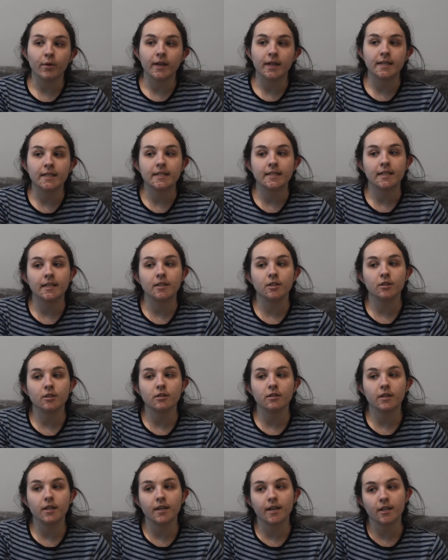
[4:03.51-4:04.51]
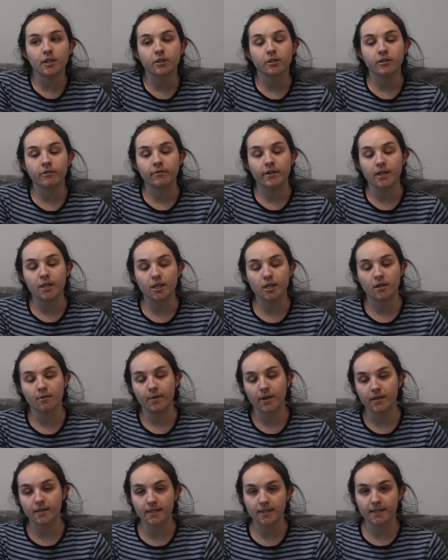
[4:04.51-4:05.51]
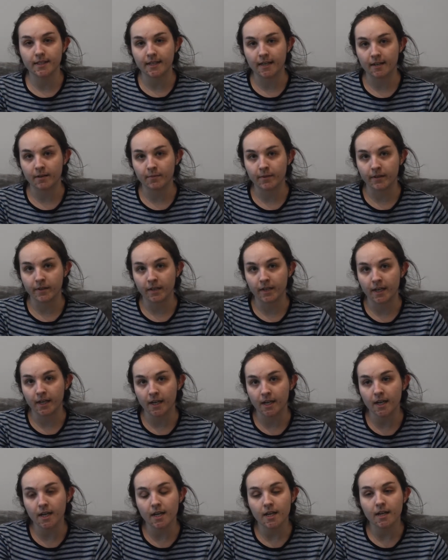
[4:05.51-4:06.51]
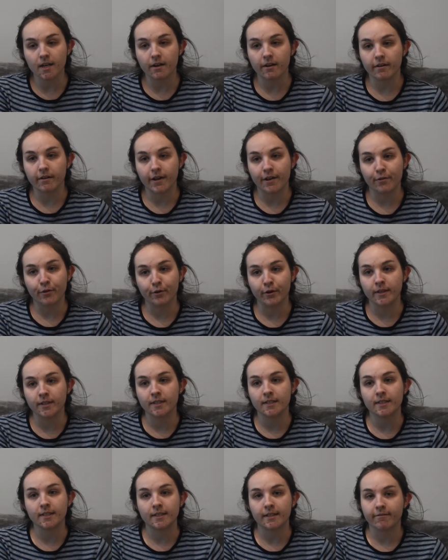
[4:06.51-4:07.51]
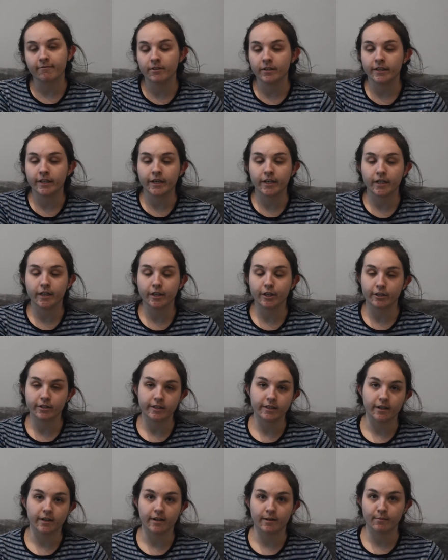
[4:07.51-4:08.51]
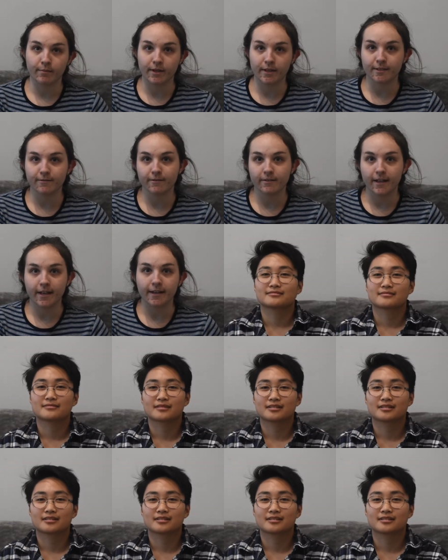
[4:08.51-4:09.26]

we can teach the next generation about sustainability, uh, and Lawrence is definitely a good starting place for that.